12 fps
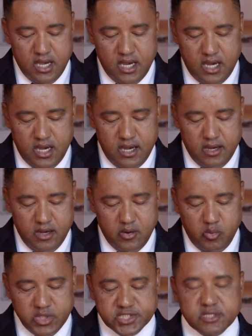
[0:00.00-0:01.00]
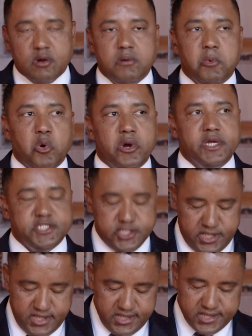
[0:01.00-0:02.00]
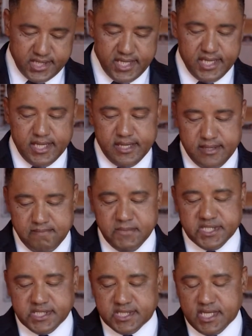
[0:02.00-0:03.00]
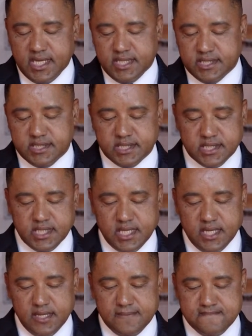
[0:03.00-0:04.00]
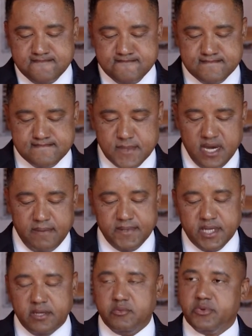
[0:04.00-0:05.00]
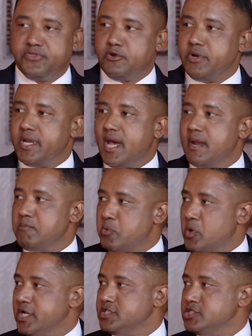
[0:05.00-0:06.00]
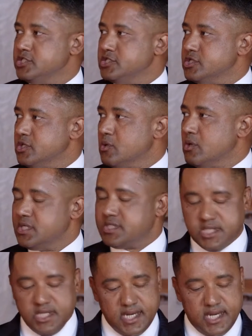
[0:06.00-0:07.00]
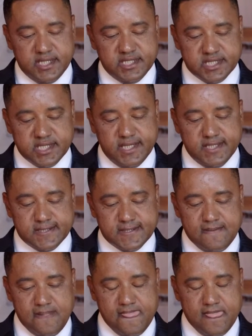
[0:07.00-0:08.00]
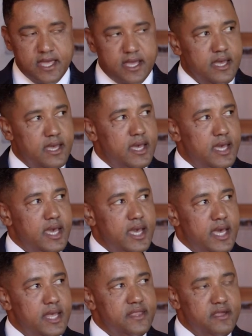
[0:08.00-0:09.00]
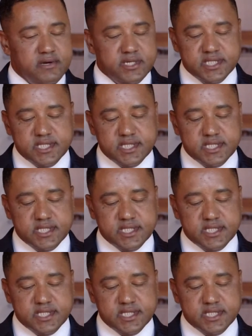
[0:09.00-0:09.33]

WestStar Mortgage is a mid-sized company with 39 branches across the United States. And there